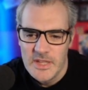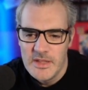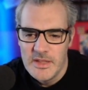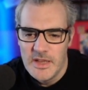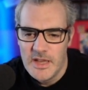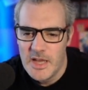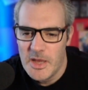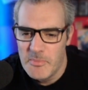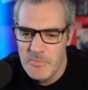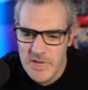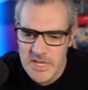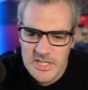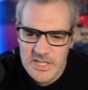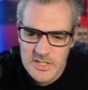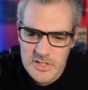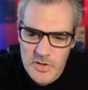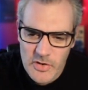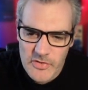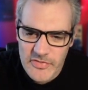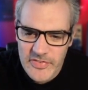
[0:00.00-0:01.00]

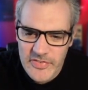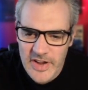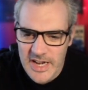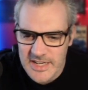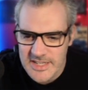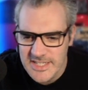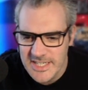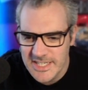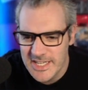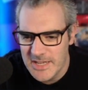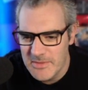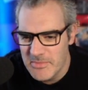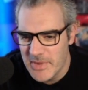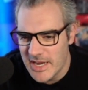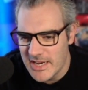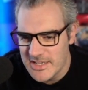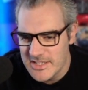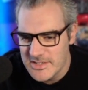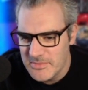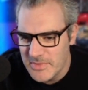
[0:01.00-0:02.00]
opinion, not fact, he came
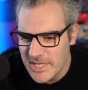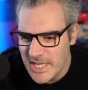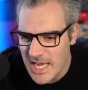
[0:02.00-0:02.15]
back to me.